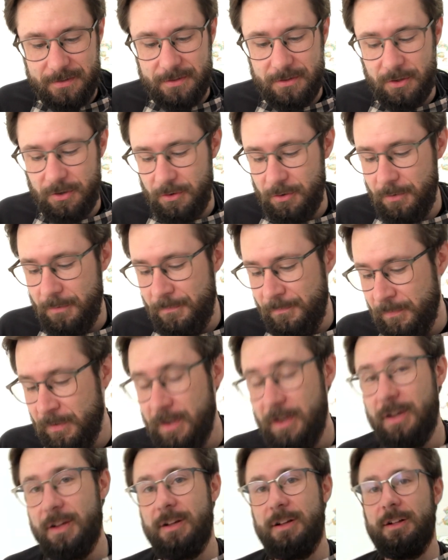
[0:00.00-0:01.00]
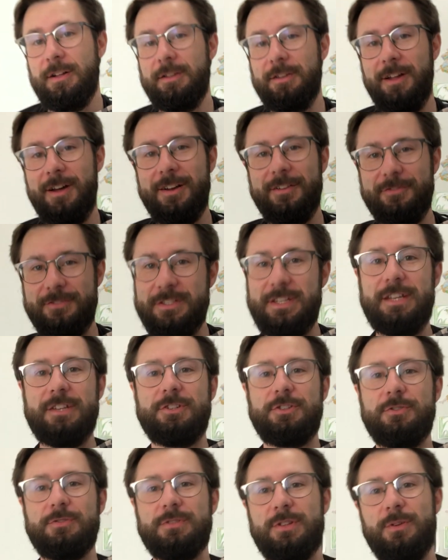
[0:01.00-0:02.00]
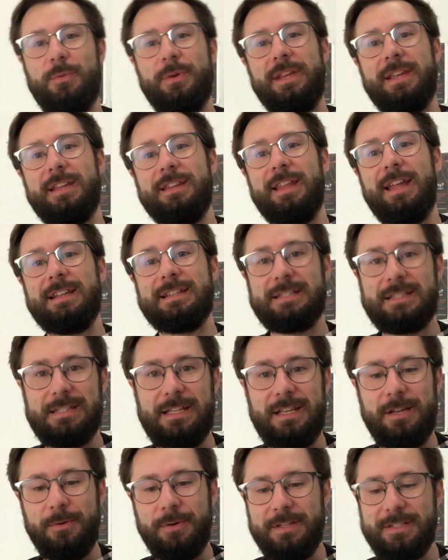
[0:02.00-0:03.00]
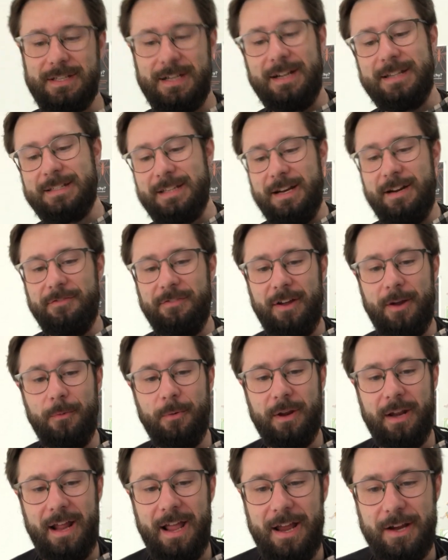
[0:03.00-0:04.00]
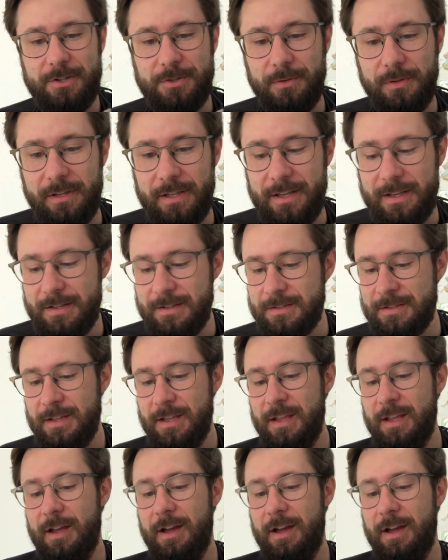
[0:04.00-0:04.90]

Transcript: So a lot of tissues that we can then sequence and identify what it actually is.